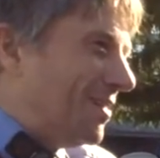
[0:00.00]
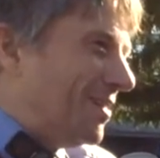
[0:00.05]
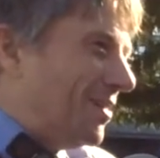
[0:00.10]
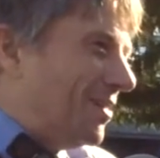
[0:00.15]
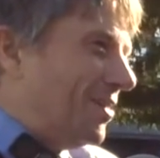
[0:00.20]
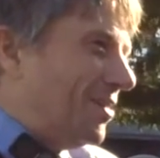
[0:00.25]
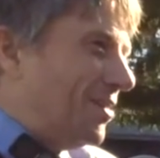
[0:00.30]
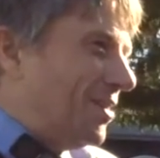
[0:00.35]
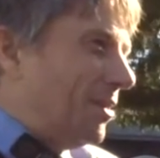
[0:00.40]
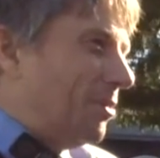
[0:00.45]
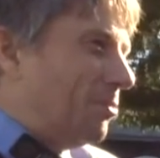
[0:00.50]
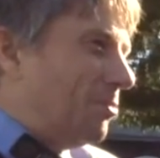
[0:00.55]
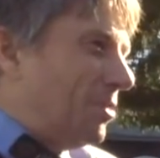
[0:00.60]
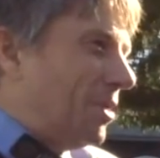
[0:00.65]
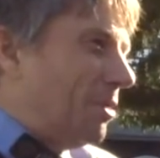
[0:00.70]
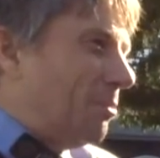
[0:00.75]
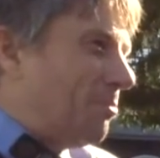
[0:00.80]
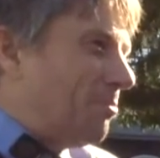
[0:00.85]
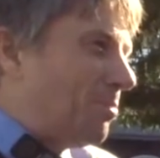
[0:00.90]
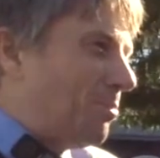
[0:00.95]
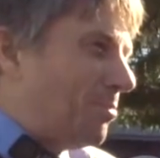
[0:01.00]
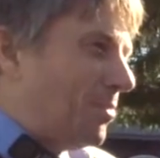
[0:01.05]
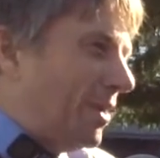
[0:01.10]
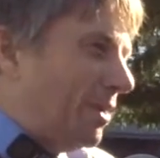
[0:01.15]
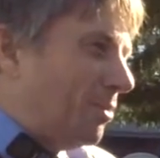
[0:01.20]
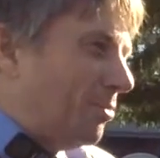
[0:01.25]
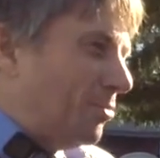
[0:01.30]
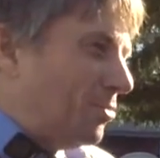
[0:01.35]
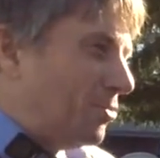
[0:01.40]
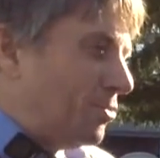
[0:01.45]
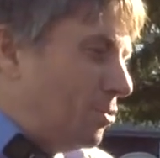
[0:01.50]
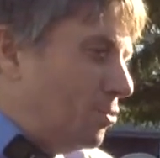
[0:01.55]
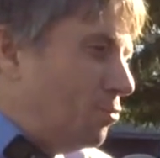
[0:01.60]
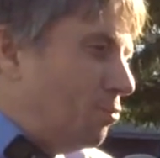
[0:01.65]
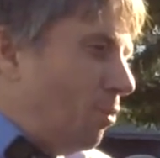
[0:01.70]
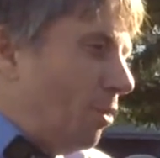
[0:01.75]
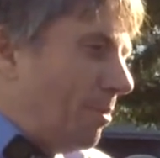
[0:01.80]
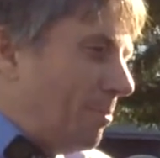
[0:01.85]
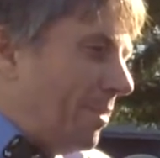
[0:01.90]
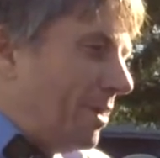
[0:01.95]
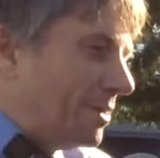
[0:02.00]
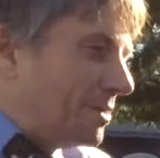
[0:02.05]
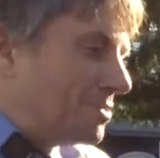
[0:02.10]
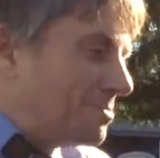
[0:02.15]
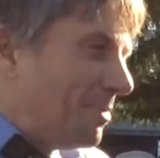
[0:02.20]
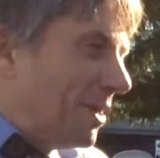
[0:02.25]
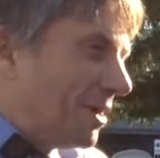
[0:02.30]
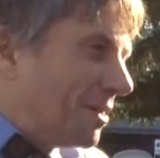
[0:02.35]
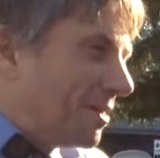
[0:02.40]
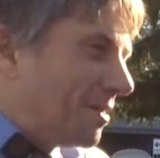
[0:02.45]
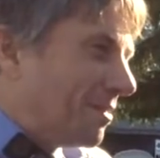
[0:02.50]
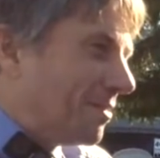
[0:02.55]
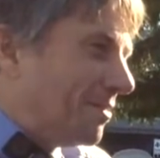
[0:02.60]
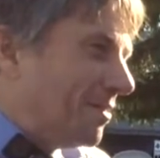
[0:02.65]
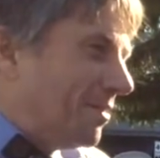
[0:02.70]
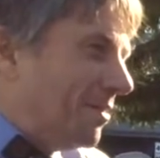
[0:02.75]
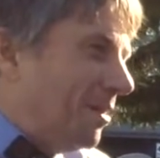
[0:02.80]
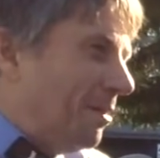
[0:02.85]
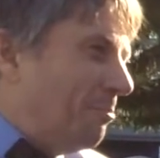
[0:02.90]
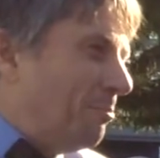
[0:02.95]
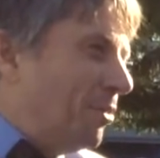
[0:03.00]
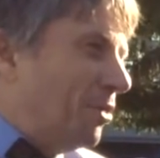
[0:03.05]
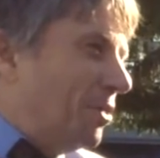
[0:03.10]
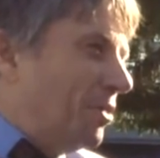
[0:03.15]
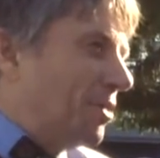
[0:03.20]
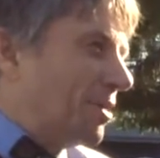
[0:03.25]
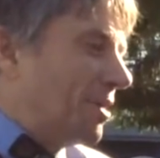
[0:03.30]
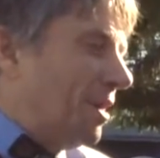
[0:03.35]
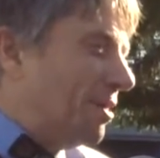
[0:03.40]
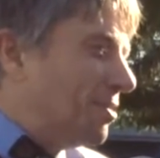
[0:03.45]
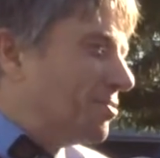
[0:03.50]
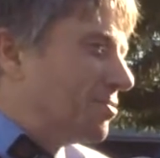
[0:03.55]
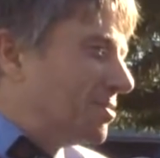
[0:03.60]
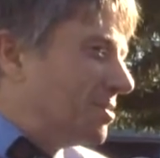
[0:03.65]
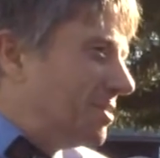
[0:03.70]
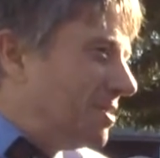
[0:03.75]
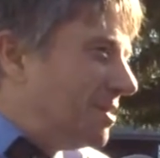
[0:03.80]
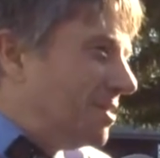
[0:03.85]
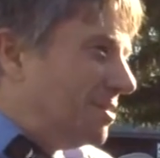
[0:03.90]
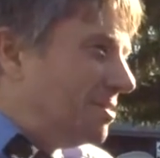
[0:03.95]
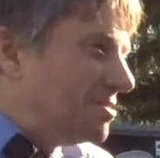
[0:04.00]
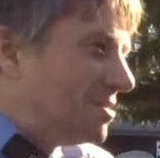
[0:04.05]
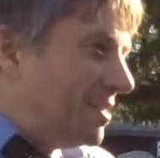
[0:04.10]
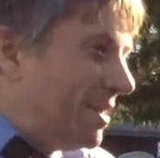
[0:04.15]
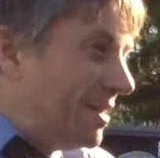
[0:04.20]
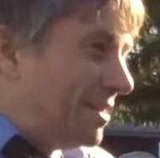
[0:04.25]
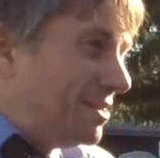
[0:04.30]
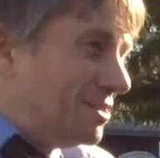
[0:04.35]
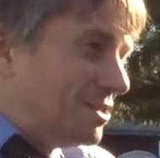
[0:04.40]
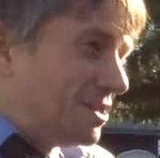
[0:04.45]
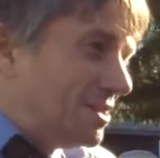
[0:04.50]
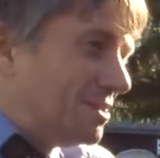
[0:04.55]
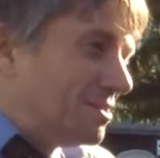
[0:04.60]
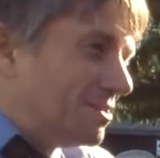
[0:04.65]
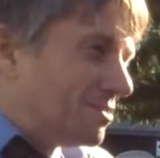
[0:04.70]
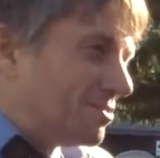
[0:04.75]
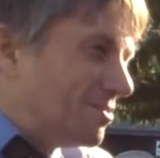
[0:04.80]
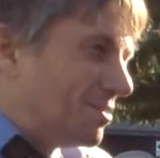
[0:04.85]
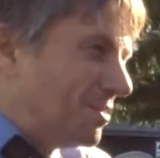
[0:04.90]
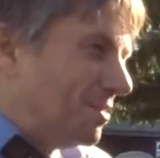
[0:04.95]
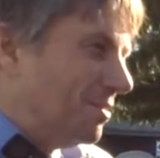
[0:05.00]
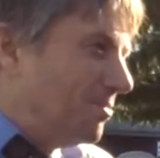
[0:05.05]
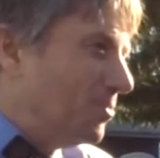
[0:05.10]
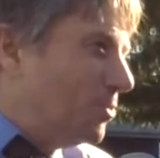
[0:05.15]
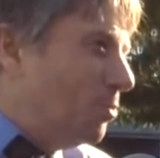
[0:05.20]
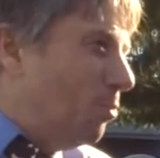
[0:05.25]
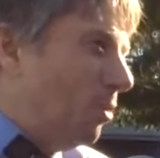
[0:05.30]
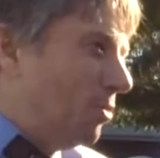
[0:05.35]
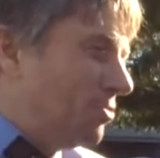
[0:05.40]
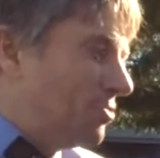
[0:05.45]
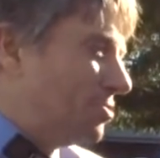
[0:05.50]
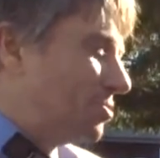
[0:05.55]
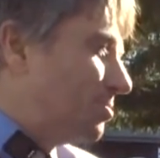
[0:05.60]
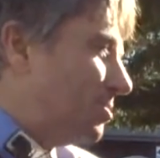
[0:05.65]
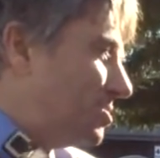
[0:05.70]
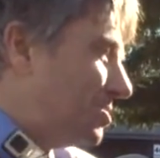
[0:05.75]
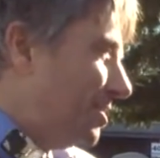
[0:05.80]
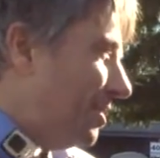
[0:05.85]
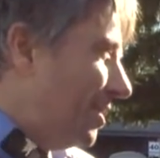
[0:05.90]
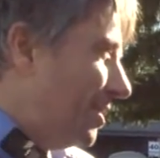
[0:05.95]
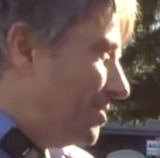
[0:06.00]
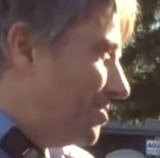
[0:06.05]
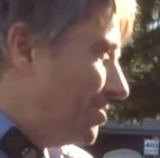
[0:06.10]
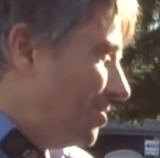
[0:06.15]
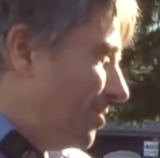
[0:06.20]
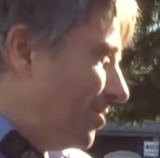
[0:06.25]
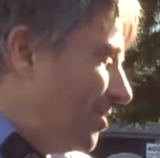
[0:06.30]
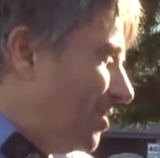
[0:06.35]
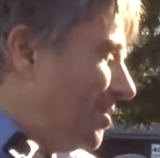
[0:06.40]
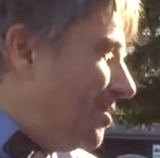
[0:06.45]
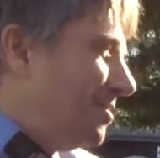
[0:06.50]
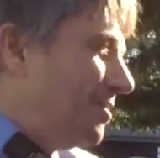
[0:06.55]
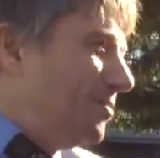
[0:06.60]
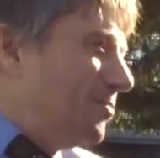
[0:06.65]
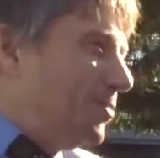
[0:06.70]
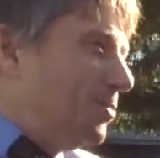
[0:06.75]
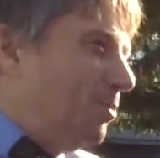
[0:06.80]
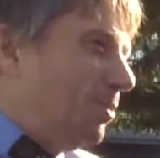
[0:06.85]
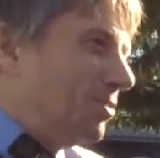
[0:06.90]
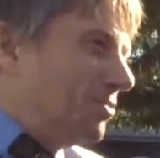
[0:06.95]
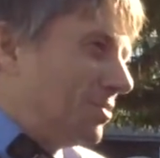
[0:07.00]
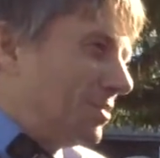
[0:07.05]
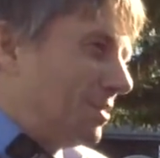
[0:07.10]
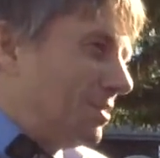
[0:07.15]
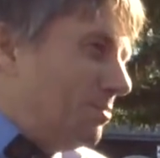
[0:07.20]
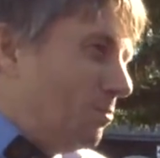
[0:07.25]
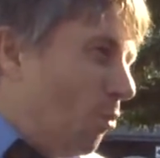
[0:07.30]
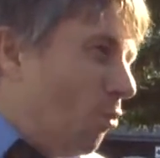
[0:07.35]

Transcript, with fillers: They'll do what makes money, but the country needs an energy industry if you want to switch the lights on, if you want to keep